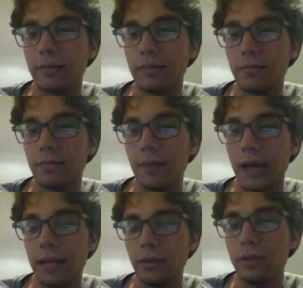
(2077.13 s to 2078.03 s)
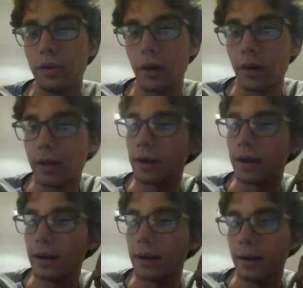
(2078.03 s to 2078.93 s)
I alluded to earlier,
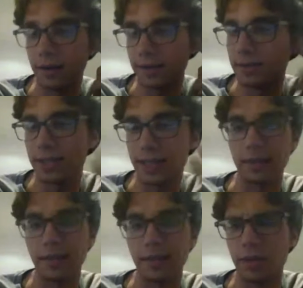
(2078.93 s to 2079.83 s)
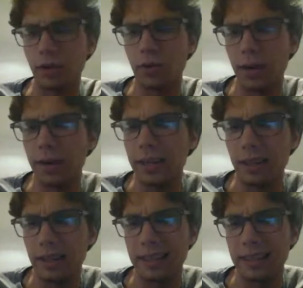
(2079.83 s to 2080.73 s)
and and also just like the general
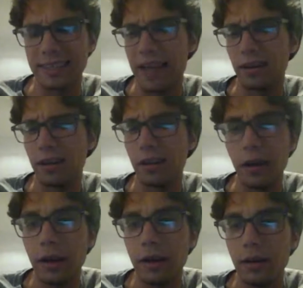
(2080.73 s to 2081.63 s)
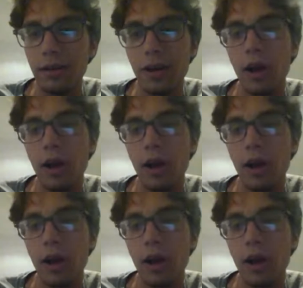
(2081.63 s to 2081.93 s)
quality of the league is not very good,